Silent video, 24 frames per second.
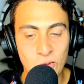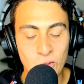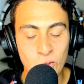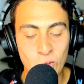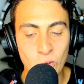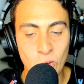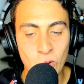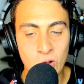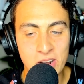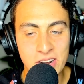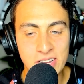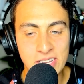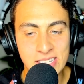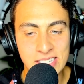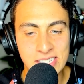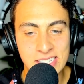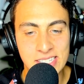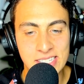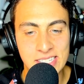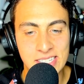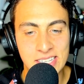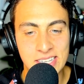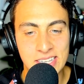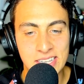
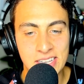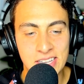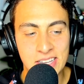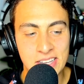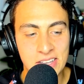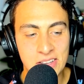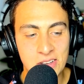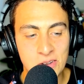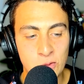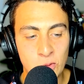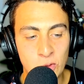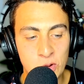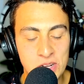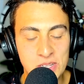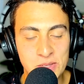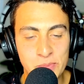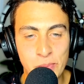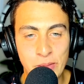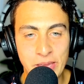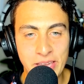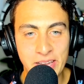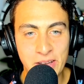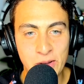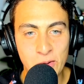does what does
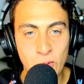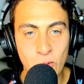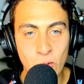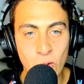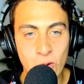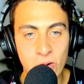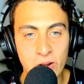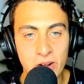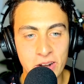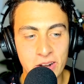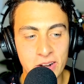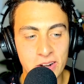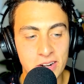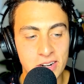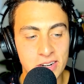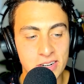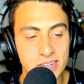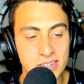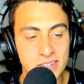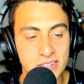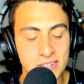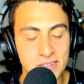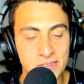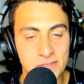being a warrior
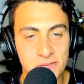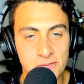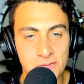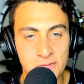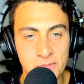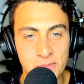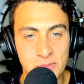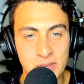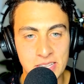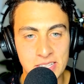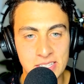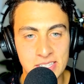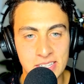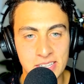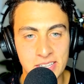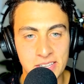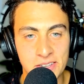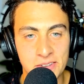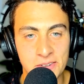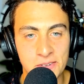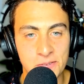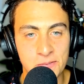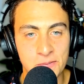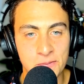mean to
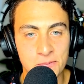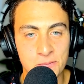you?